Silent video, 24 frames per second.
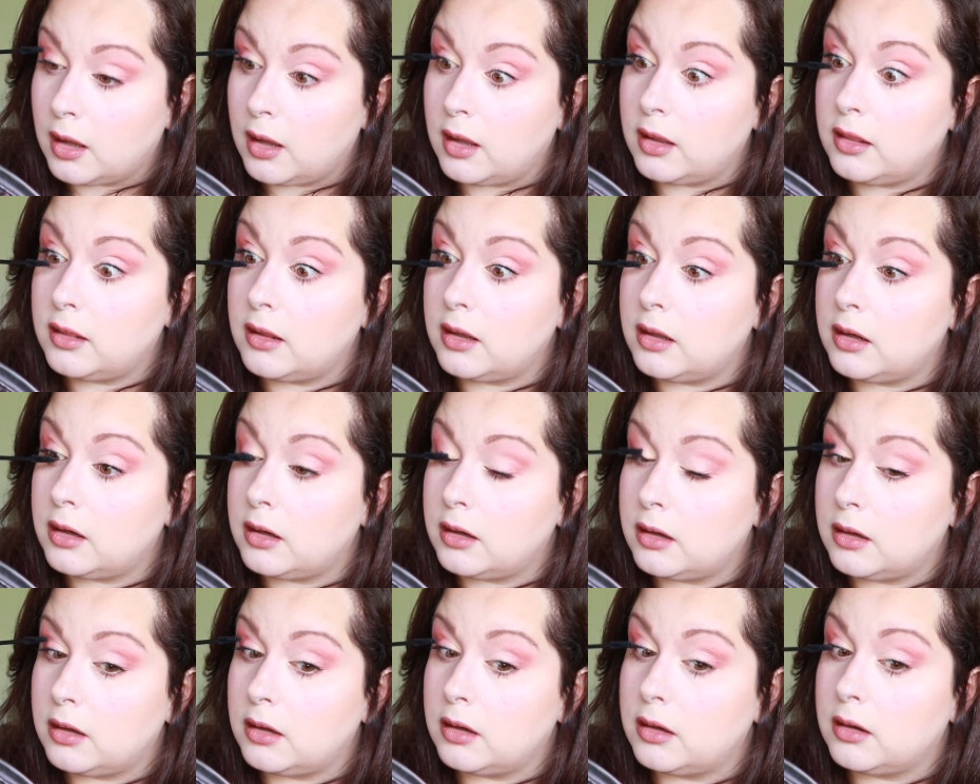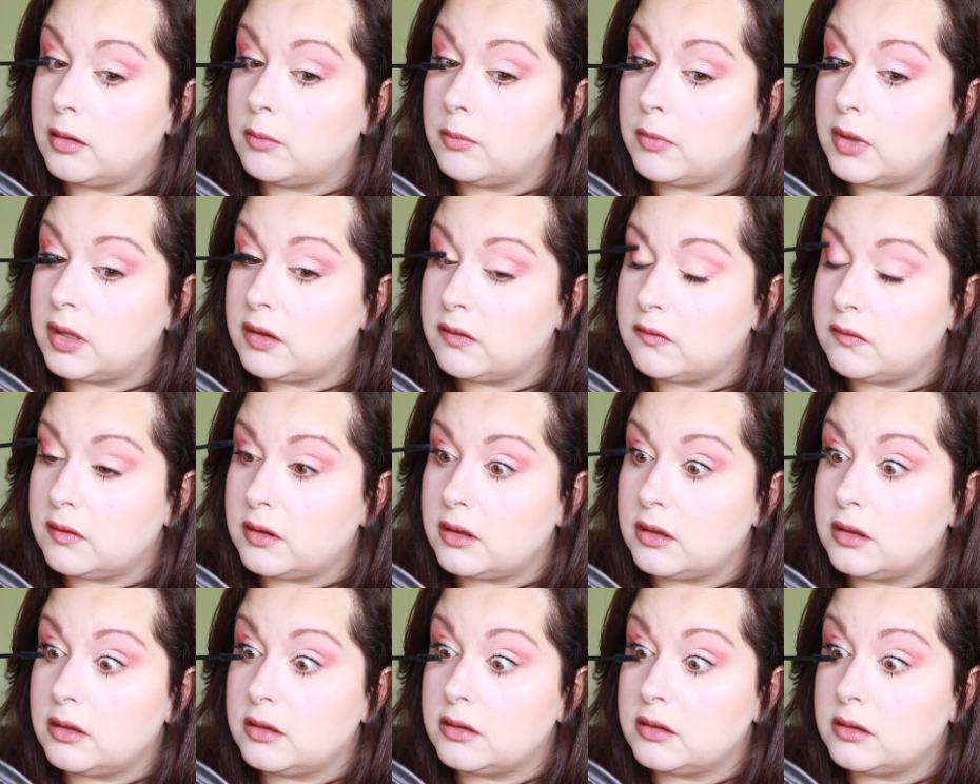And then my
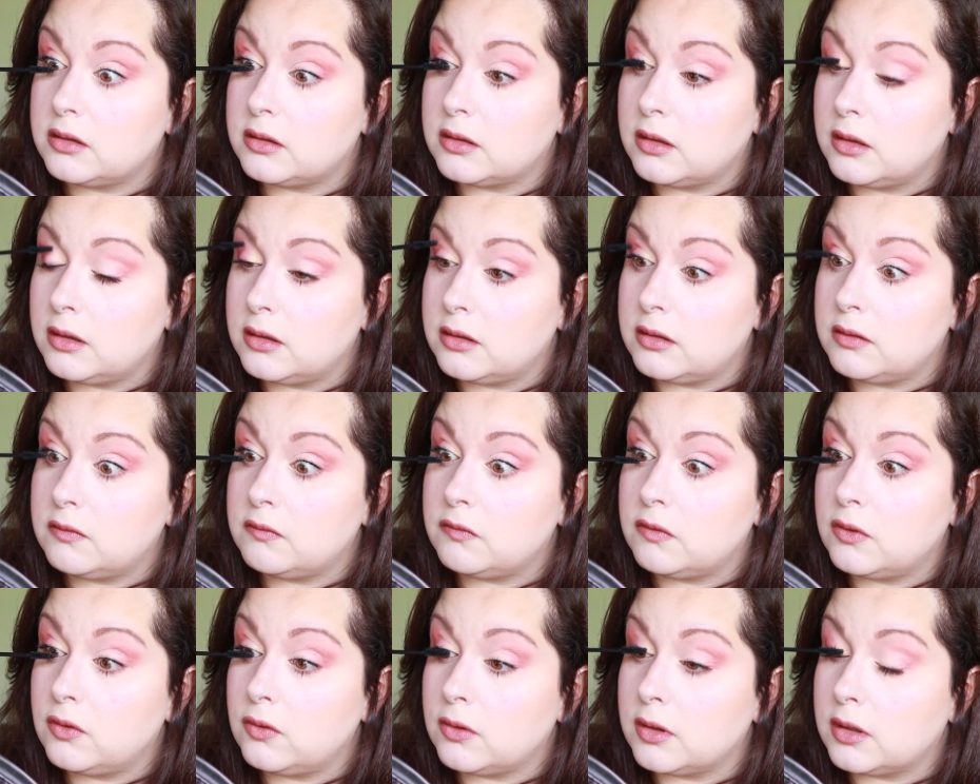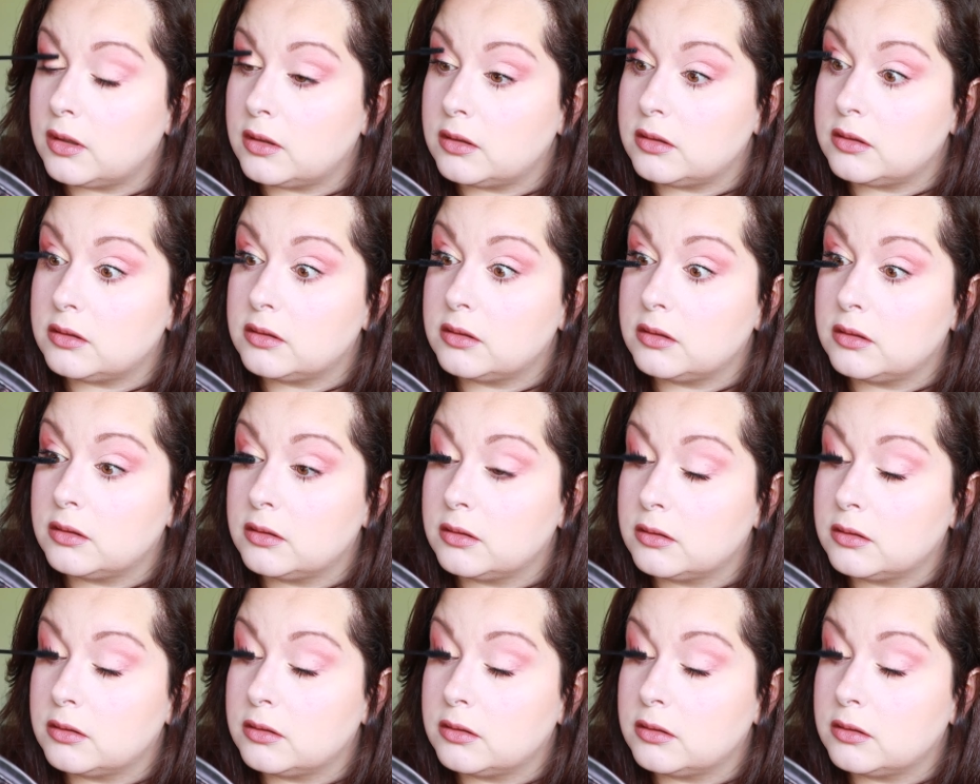face is in focus.